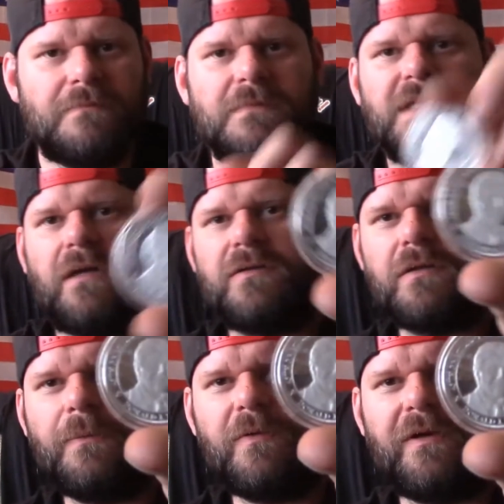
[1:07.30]
Donald
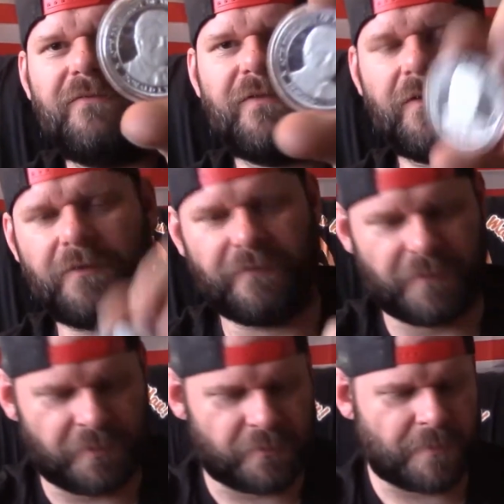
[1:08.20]
Trump coin, for those of
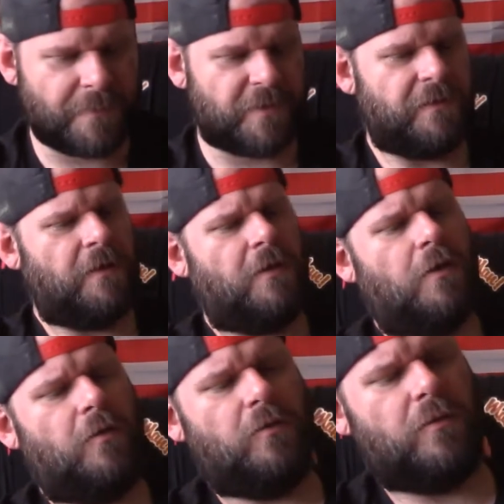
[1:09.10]
you who remember.
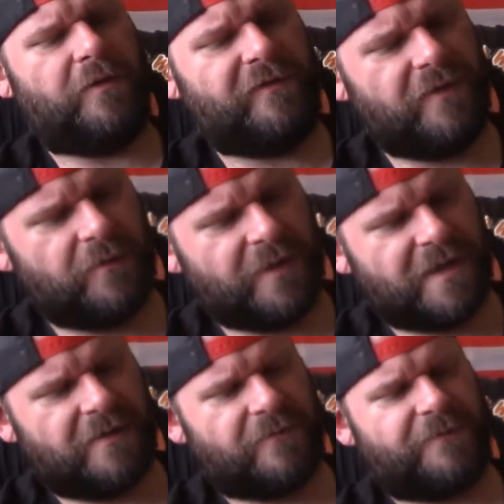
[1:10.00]
Well, we
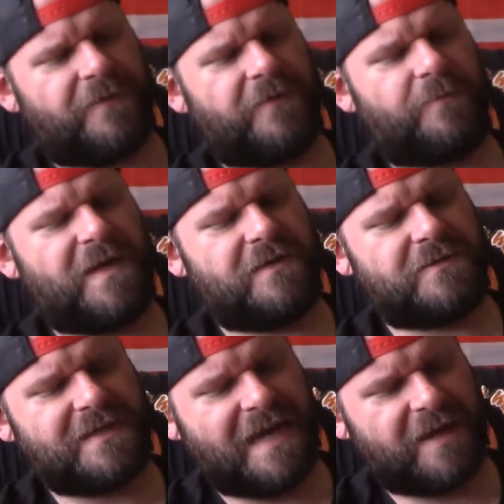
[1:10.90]
had the first major
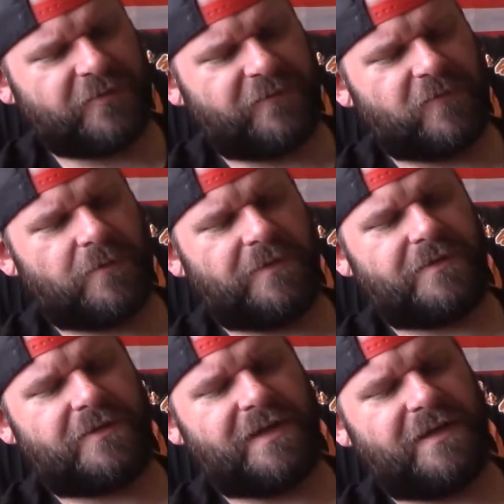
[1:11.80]
tax reform in
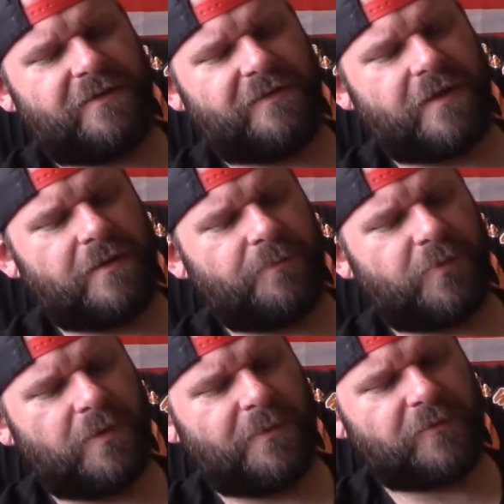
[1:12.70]
30 years,
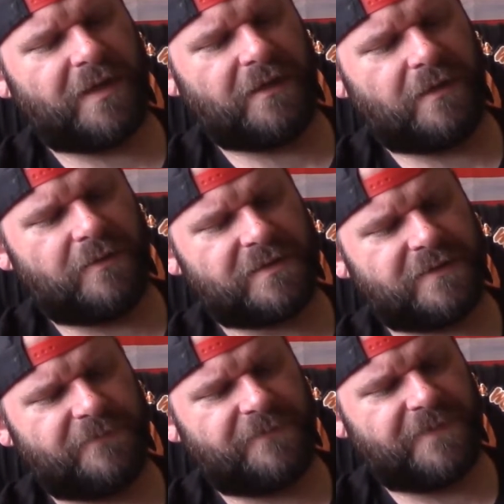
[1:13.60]
unemployment rate lowest
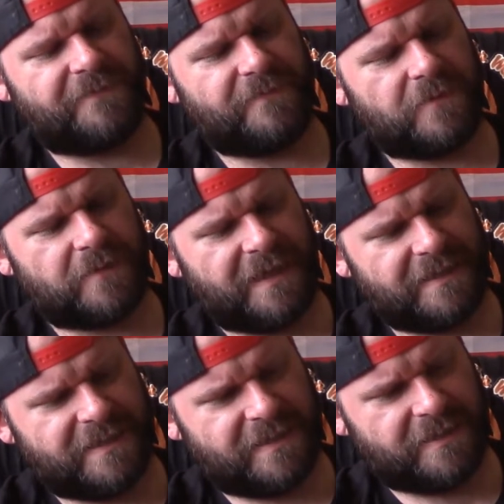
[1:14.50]
in
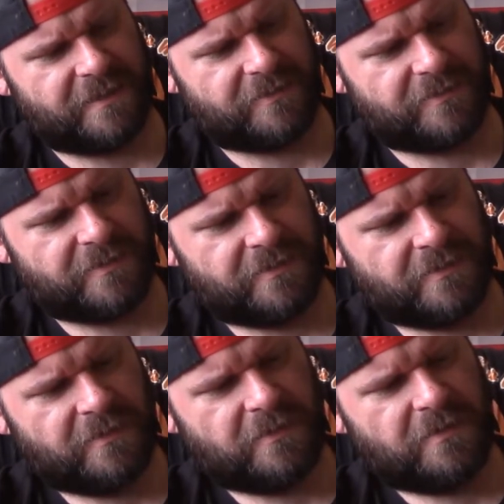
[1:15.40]
18 years,
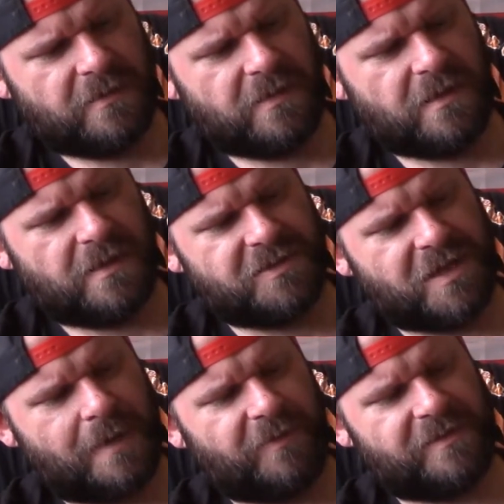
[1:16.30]

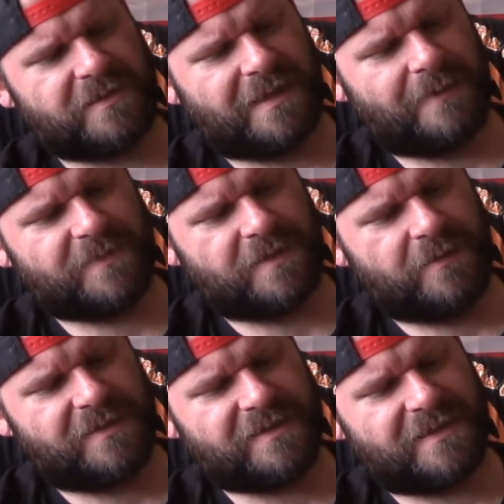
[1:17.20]
jobless claims
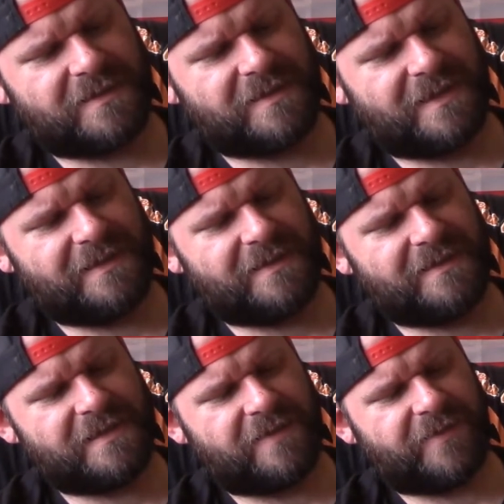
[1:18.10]
lowest since
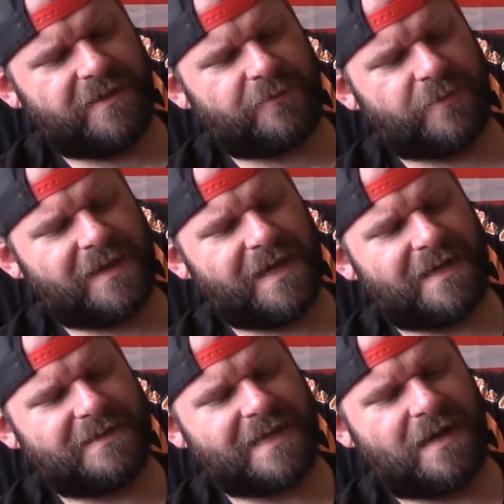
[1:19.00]
1973,
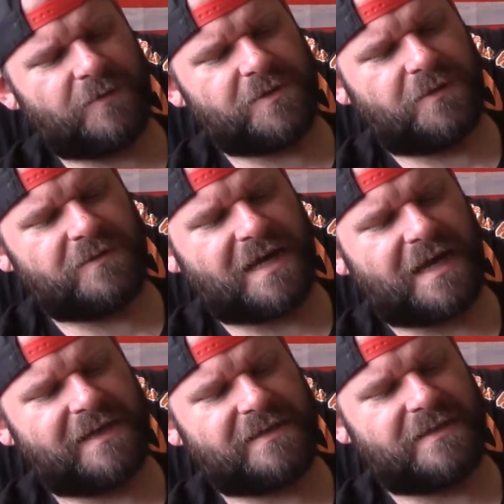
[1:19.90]
and Dow Jones
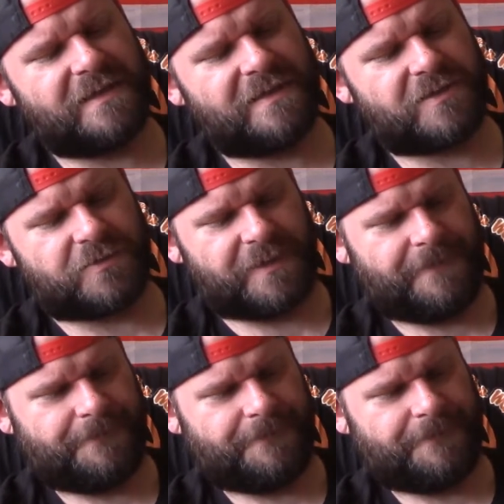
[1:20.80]
highest in history.